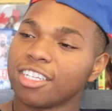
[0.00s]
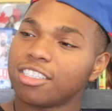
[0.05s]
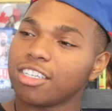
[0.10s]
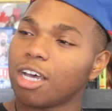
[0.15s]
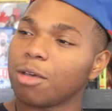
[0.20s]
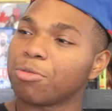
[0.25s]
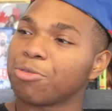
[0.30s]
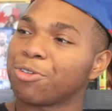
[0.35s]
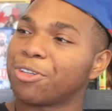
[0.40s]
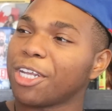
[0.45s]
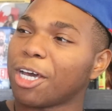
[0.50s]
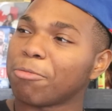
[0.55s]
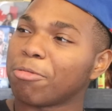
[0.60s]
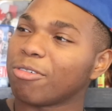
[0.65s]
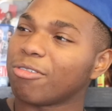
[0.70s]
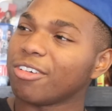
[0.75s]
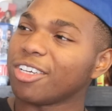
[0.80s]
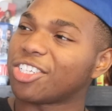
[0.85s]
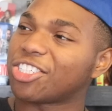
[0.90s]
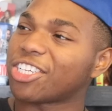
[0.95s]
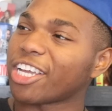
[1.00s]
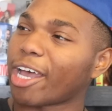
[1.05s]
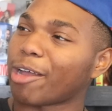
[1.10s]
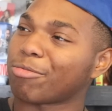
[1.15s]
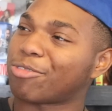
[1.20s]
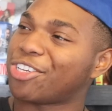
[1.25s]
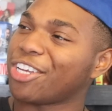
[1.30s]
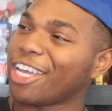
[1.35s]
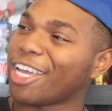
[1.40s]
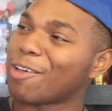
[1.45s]
WWE
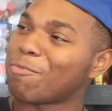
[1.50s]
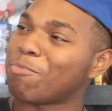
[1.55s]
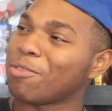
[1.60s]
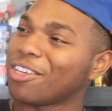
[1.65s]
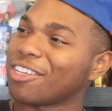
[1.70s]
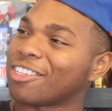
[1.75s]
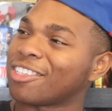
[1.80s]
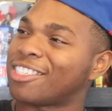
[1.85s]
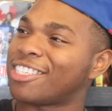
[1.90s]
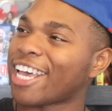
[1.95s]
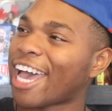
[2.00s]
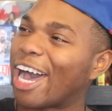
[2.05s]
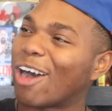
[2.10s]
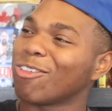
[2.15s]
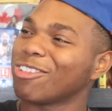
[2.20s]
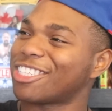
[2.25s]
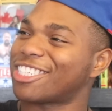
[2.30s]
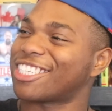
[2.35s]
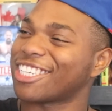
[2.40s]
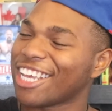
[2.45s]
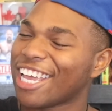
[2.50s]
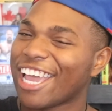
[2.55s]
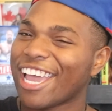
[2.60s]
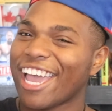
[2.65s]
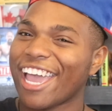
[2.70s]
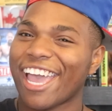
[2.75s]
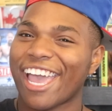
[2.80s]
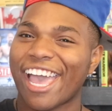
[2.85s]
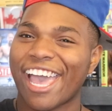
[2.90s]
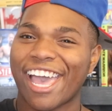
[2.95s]
Shop Champions out,
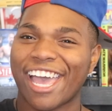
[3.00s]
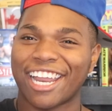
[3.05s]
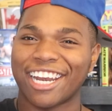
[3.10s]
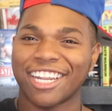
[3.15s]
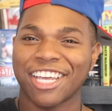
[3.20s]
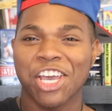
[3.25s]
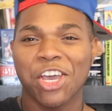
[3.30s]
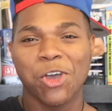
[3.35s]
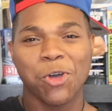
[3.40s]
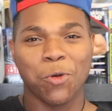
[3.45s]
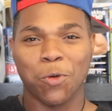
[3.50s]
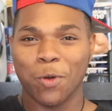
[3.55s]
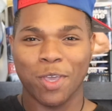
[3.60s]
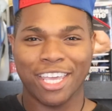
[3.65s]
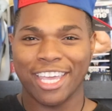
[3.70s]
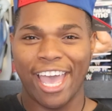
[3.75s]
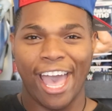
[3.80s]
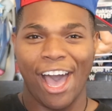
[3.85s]
and we